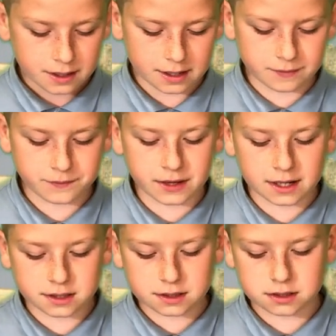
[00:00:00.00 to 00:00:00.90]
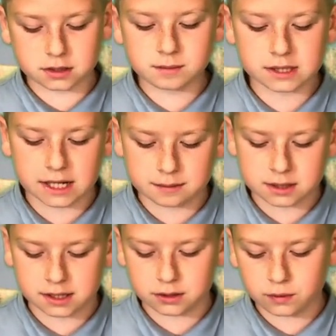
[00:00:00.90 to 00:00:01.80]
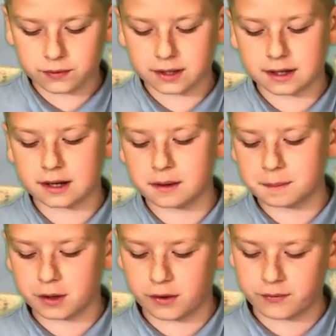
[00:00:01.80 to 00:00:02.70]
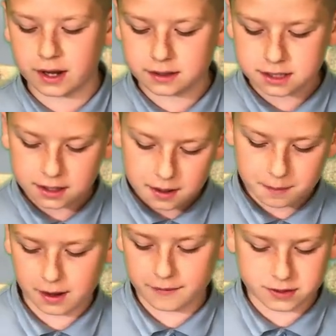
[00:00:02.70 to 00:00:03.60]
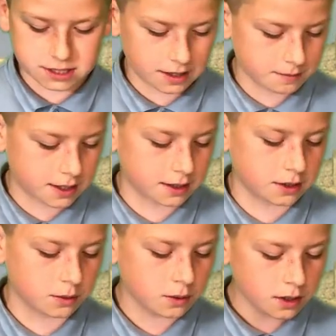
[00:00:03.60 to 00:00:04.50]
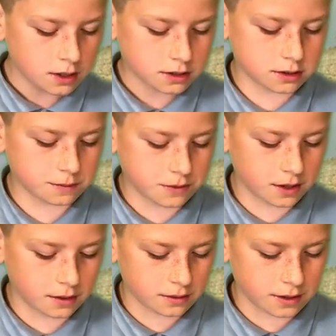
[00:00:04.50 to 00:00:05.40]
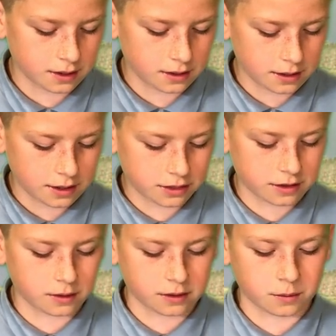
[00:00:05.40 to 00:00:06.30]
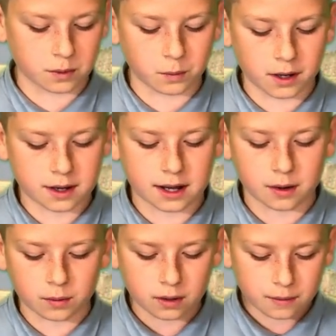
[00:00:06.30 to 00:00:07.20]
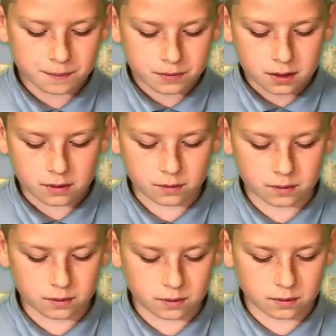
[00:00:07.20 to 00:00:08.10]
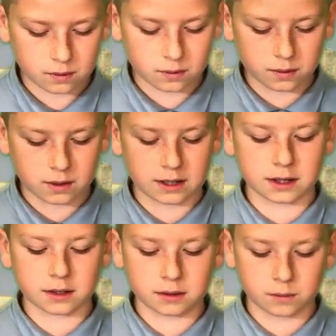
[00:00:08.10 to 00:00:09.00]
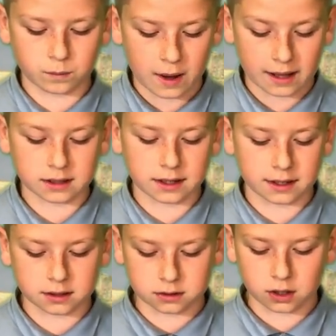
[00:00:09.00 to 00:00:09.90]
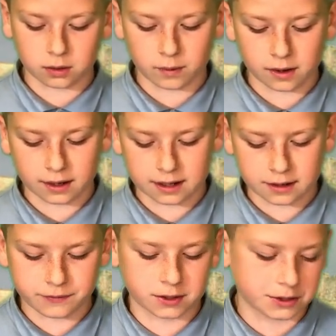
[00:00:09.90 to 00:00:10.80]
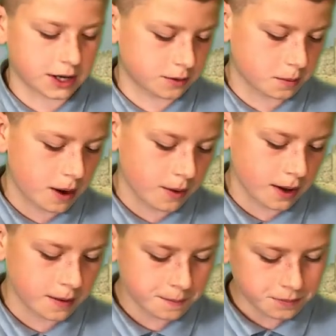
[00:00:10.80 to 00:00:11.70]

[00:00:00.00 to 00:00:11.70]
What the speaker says: In fact, sometimes I do think that I am perfect, but every time that I do something that I think that will work out, it'll go wrong and I feel down about it.